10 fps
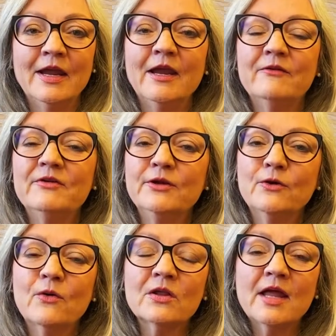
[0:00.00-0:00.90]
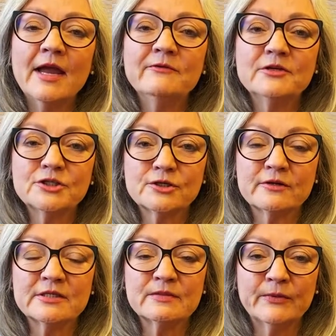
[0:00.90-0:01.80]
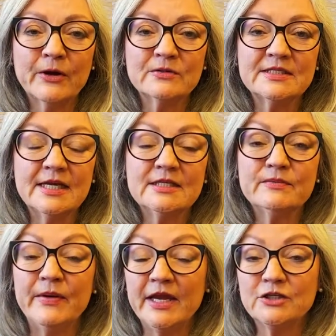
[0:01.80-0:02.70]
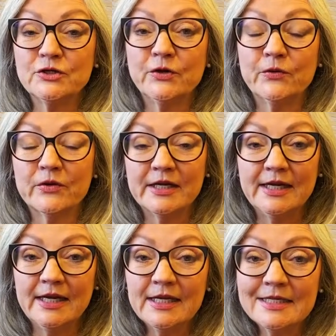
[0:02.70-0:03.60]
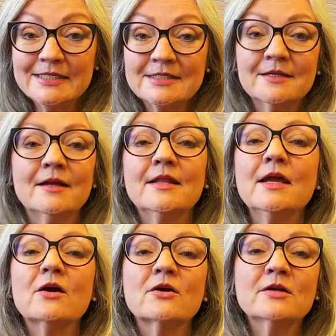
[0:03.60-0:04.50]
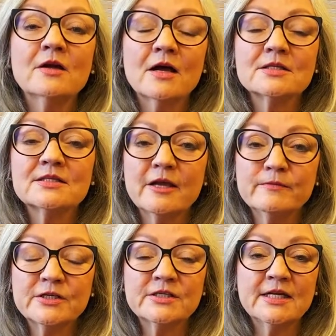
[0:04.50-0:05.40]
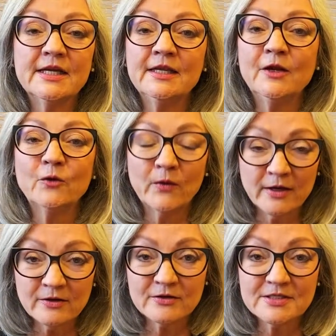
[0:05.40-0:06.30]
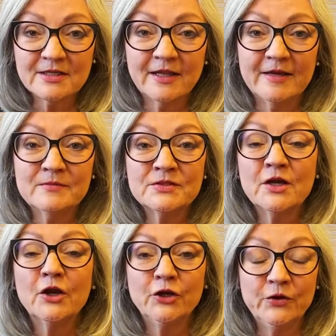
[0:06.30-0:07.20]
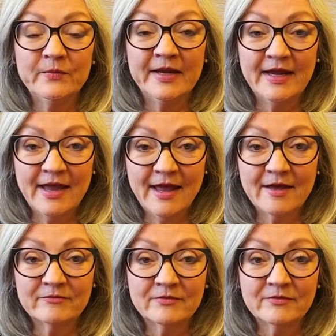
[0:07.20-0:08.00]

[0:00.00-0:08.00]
If your life insurance proceeds pay to your kids, they are not subject to any creditor's claims you may have.